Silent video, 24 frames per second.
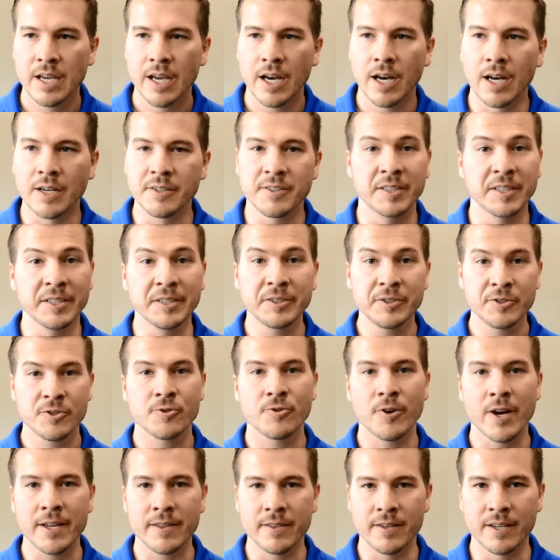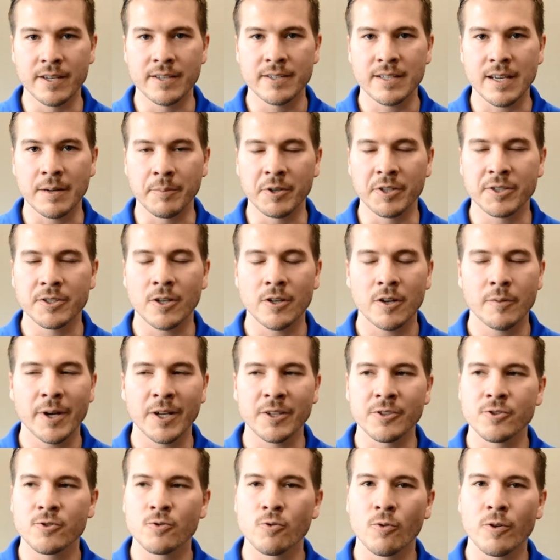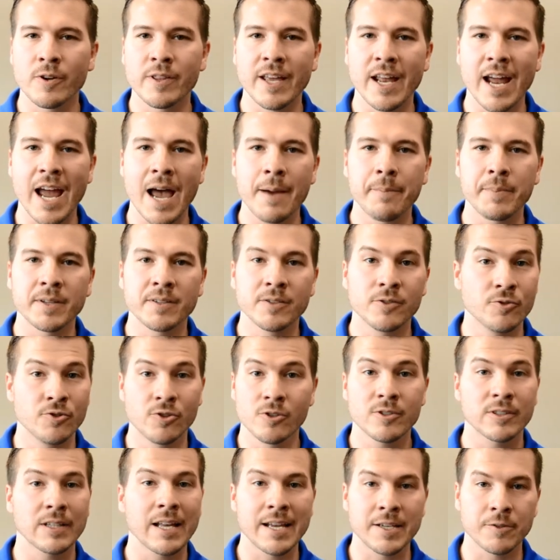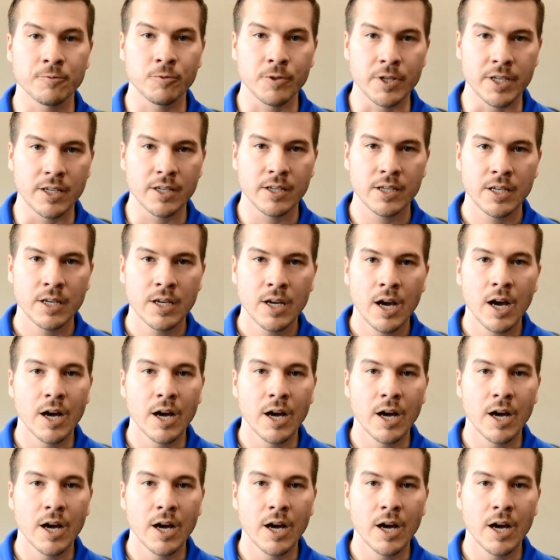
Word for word: Uh, to illustrate this, I'm going to talk about a story that happened just last week.